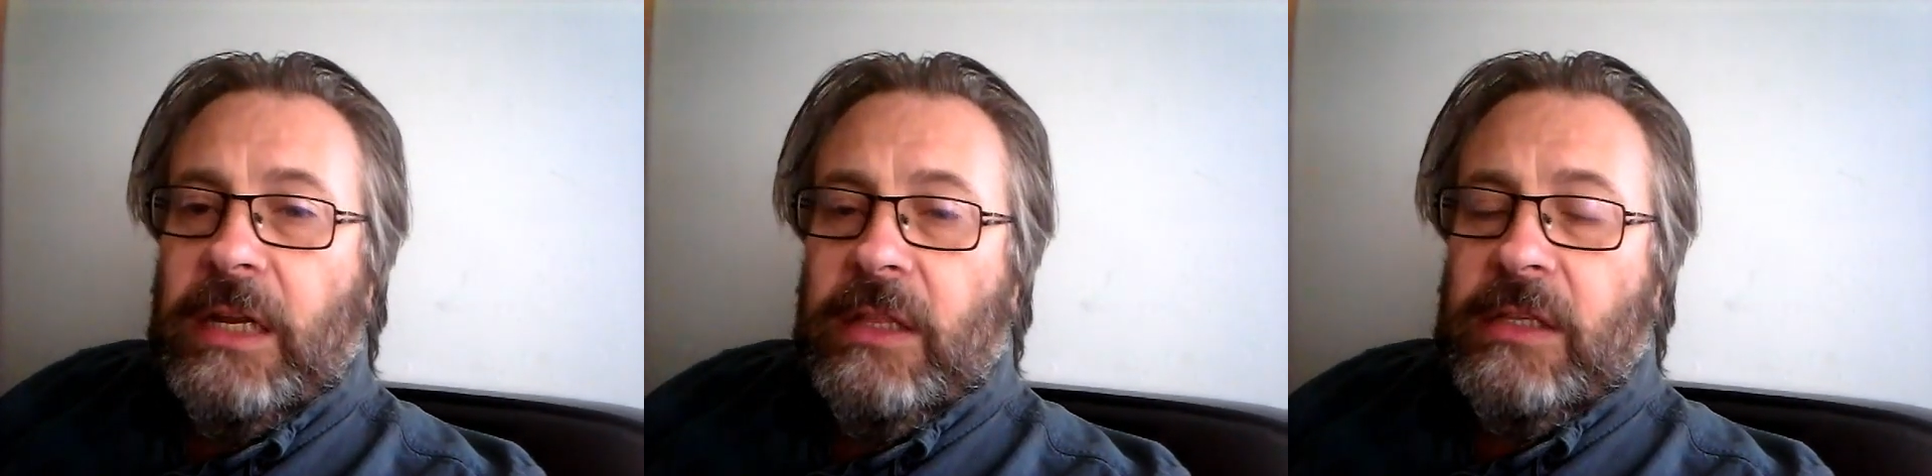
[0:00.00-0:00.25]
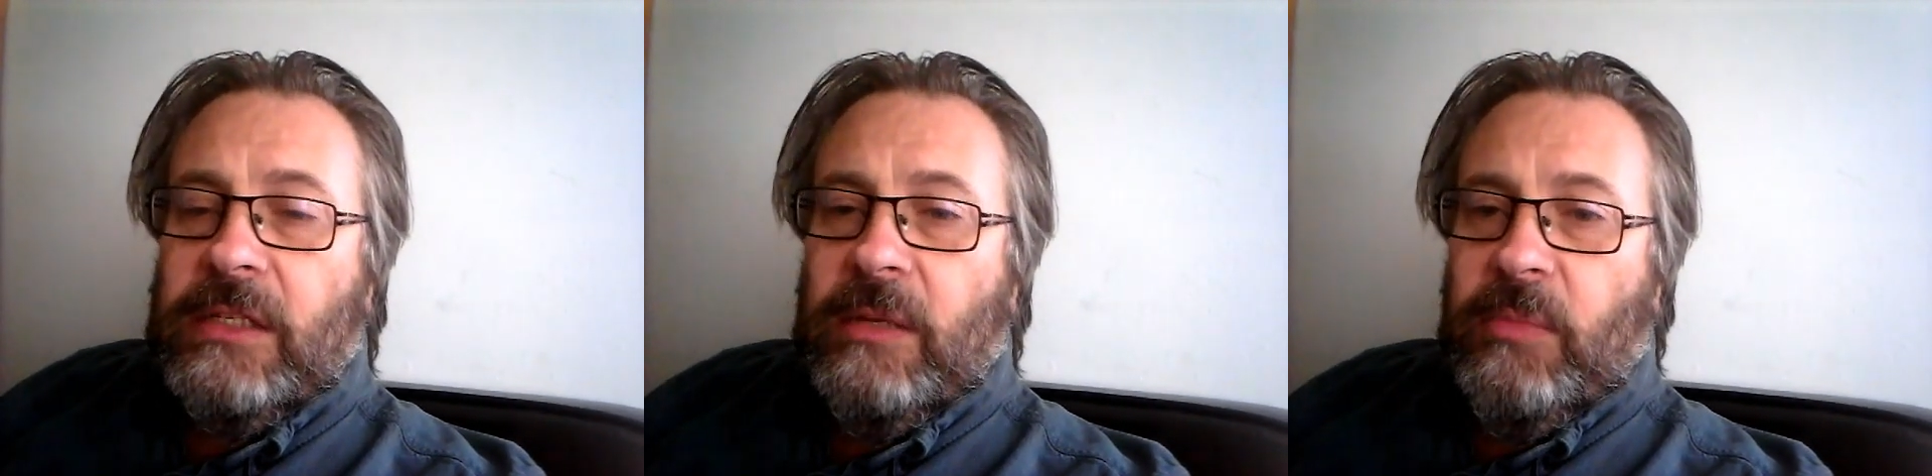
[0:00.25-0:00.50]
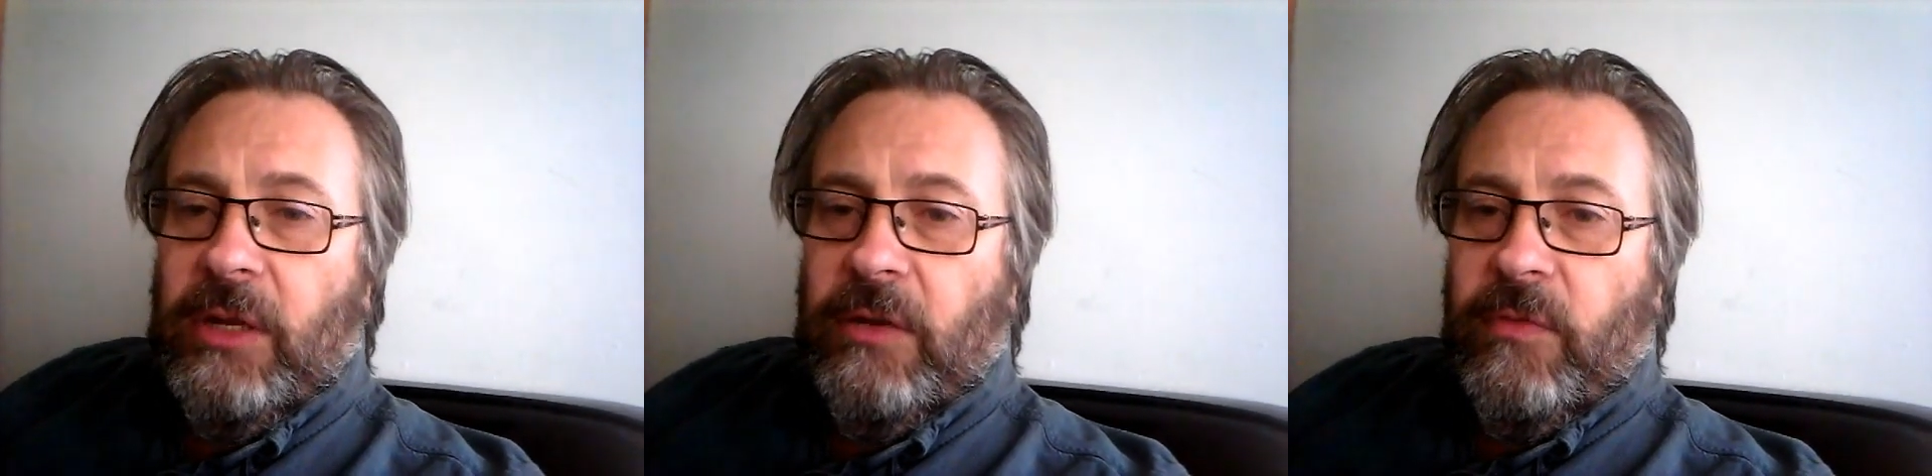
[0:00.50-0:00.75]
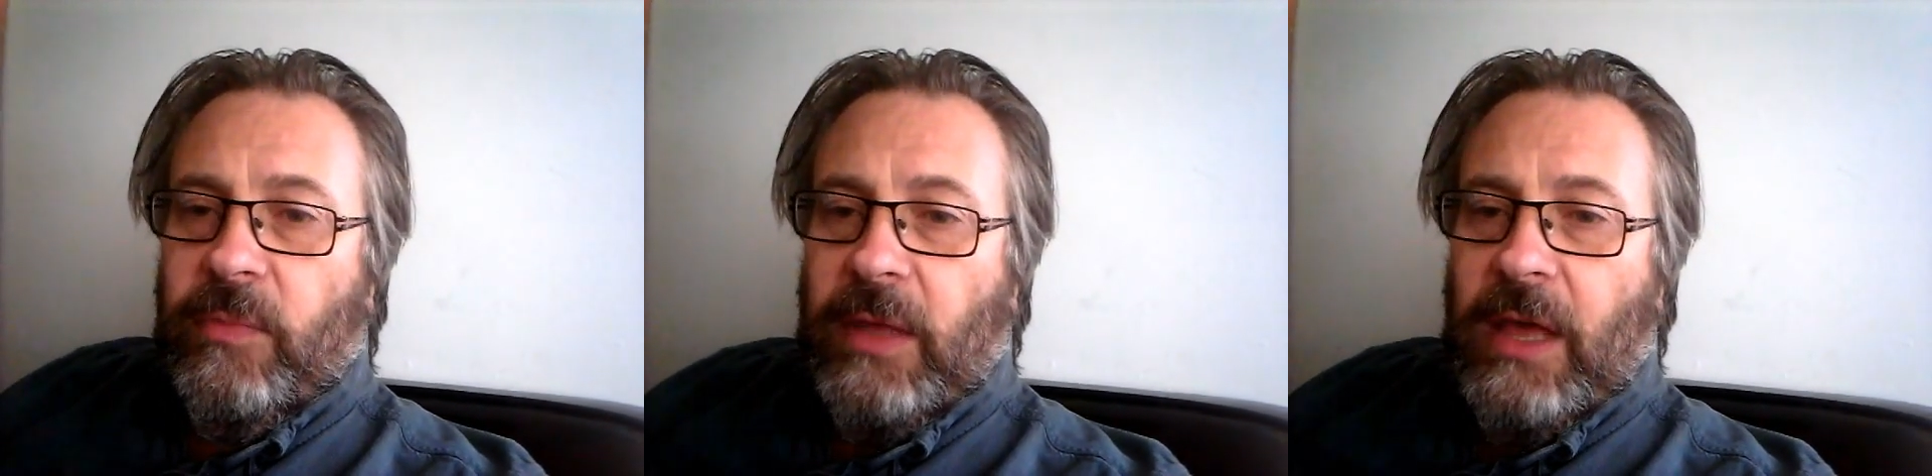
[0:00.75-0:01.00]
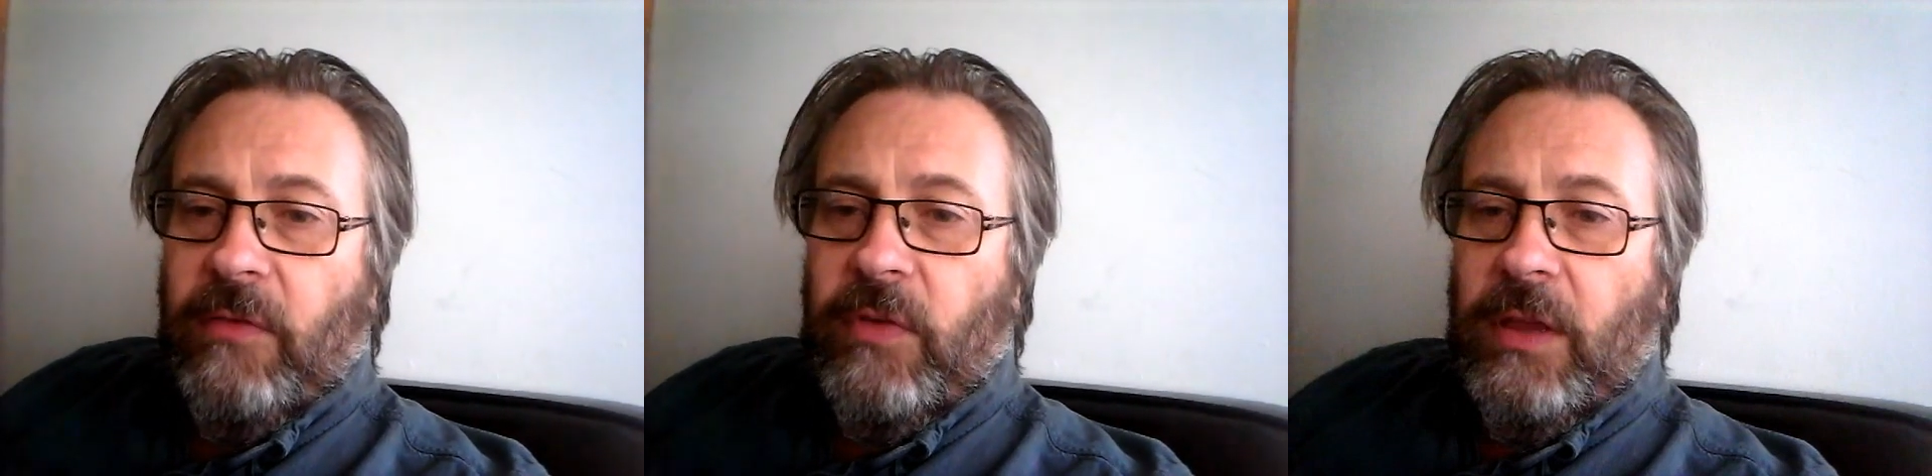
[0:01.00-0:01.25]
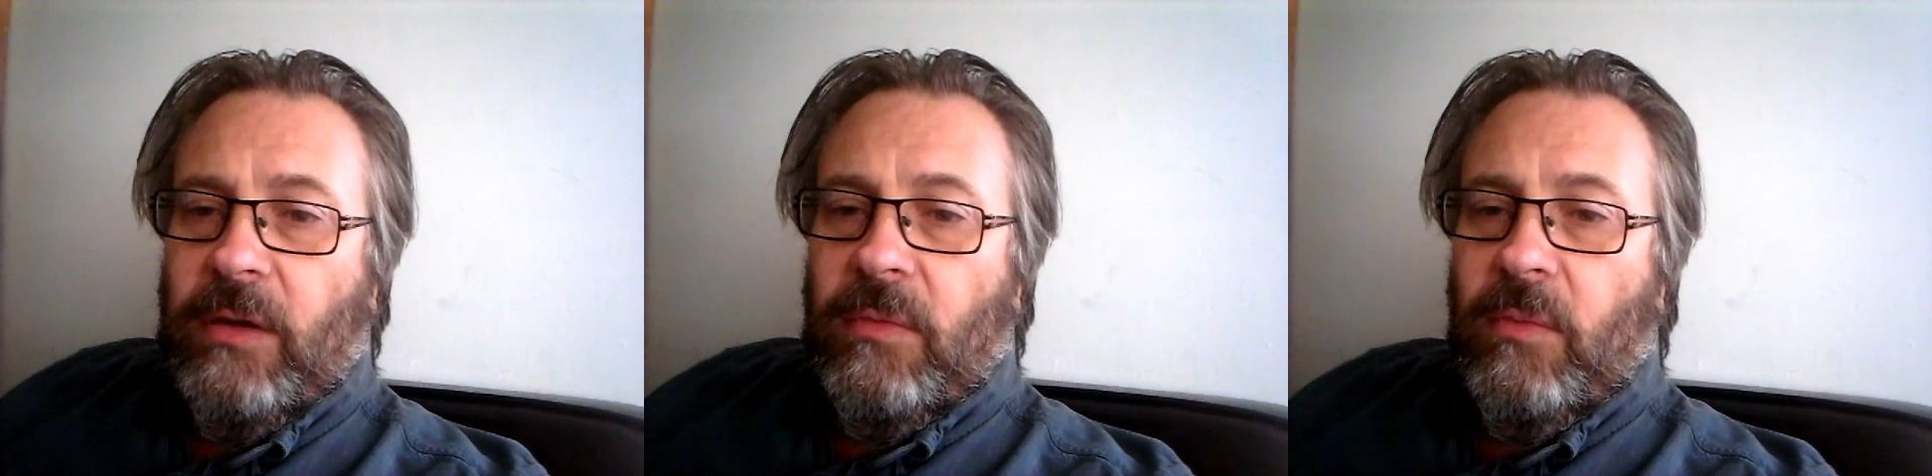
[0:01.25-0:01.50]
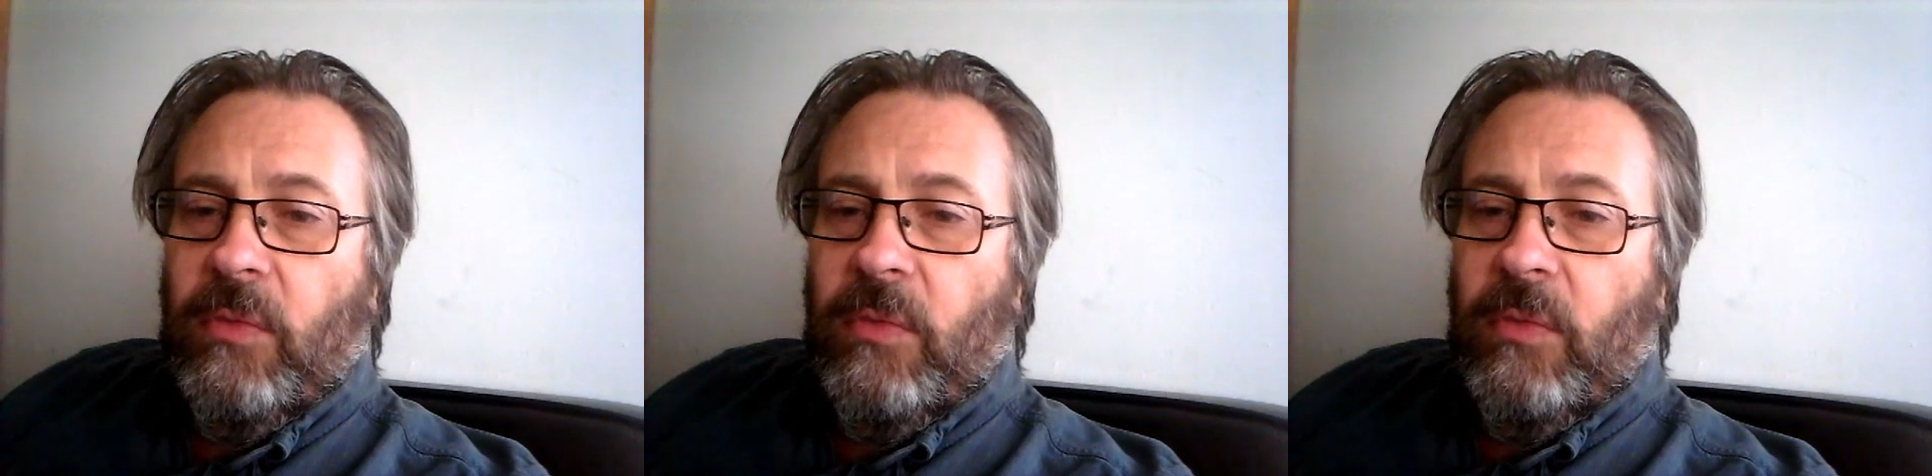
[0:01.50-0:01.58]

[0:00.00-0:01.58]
need the stimulant from the caffeine.